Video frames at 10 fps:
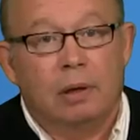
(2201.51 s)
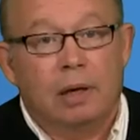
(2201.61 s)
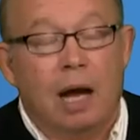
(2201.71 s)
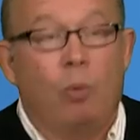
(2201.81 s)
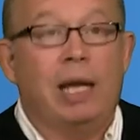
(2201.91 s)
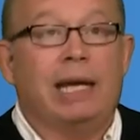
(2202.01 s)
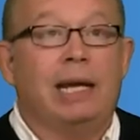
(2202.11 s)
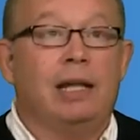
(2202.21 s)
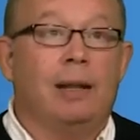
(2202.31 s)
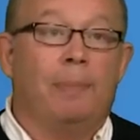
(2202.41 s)
Now, we can
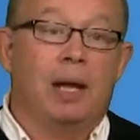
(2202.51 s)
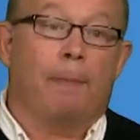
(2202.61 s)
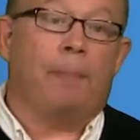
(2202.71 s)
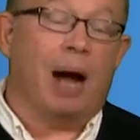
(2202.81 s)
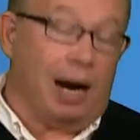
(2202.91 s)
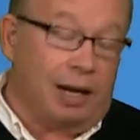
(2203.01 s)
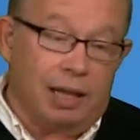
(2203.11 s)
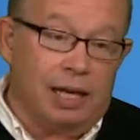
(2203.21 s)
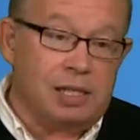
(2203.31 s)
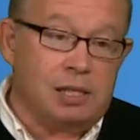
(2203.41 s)
either be a part of
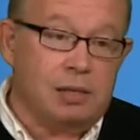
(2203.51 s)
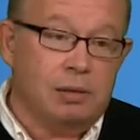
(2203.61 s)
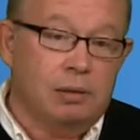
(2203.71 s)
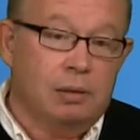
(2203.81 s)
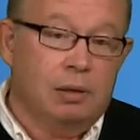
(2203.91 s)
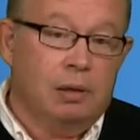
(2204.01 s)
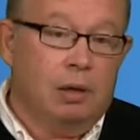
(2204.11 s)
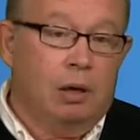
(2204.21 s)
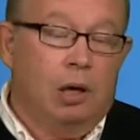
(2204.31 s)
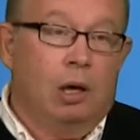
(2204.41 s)
this
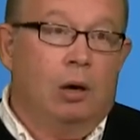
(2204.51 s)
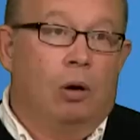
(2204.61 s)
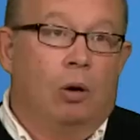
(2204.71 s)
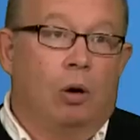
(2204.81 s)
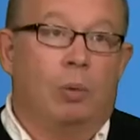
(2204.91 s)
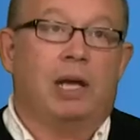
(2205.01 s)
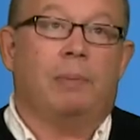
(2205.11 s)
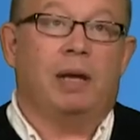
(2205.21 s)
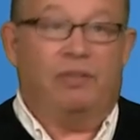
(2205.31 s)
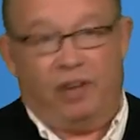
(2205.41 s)
or we
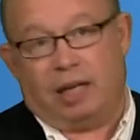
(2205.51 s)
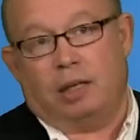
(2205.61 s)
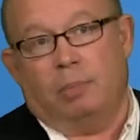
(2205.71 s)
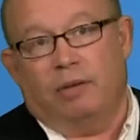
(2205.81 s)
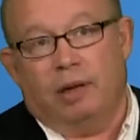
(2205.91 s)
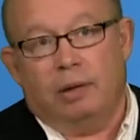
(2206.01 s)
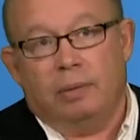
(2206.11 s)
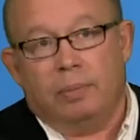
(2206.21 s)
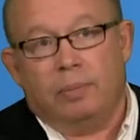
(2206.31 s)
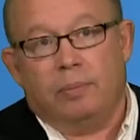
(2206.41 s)
can be a victim of it.
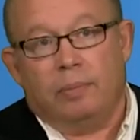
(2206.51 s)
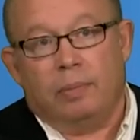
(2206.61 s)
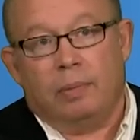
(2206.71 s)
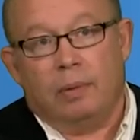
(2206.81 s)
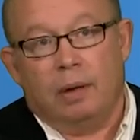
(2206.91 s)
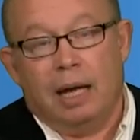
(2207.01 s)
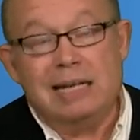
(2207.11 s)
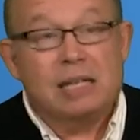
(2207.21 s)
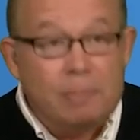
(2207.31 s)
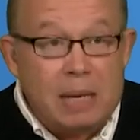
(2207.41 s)

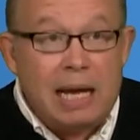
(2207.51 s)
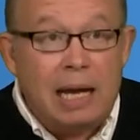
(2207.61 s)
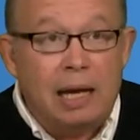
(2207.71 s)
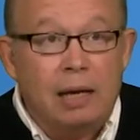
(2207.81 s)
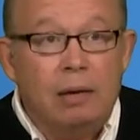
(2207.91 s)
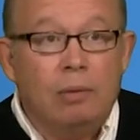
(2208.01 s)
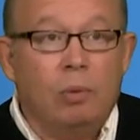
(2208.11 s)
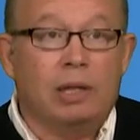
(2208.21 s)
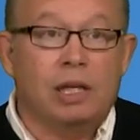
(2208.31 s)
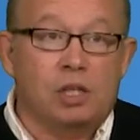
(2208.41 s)
And to me,
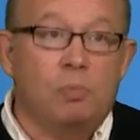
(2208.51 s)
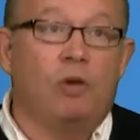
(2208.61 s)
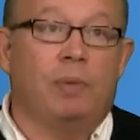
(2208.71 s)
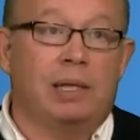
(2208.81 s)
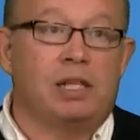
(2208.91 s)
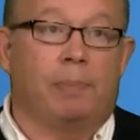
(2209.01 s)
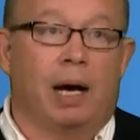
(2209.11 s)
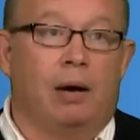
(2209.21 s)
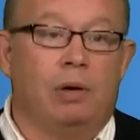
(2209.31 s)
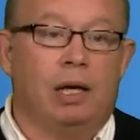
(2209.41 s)
what this movement's
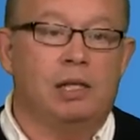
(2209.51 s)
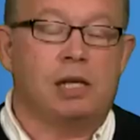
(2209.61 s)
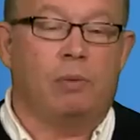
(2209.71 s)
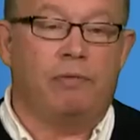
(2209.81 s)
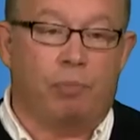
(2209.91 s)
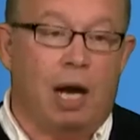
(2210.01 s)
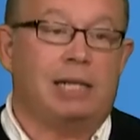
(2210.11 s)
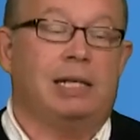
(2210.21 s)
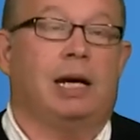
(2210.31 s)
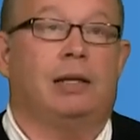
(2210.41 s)
about is that we've brought
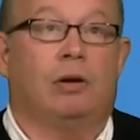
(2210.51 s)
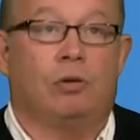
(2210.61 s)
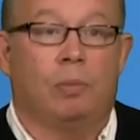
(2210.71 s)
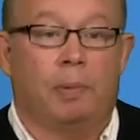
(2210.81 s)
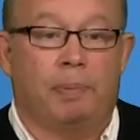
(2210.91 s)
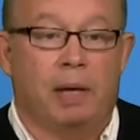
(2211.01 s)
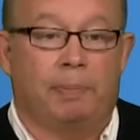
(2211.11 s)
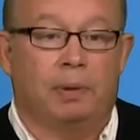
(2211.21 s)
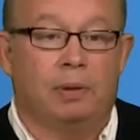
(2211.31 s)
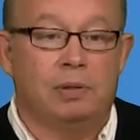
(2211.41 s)
together a group of
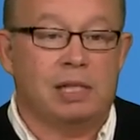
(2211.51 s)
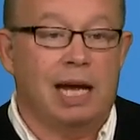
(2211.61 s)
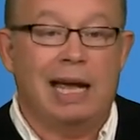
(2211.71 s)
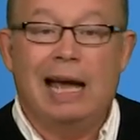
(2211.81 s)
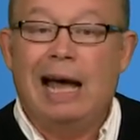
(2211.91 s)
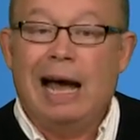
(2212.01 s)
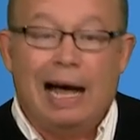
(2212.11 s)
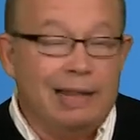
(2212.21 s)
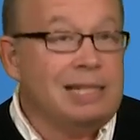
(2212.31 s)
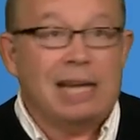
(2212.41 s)
people who say,
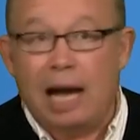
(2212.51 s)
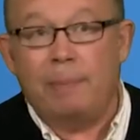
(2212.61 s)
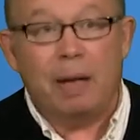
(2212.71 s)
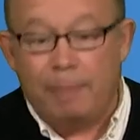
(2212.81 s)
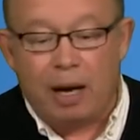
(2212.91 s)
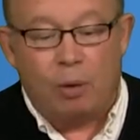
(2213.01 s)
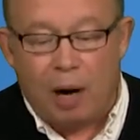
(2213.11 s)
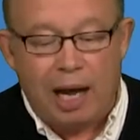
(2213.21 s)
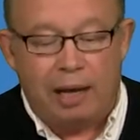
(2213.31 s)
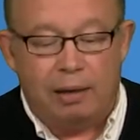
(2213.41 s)
there's got to be a better
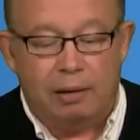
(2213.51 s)
way.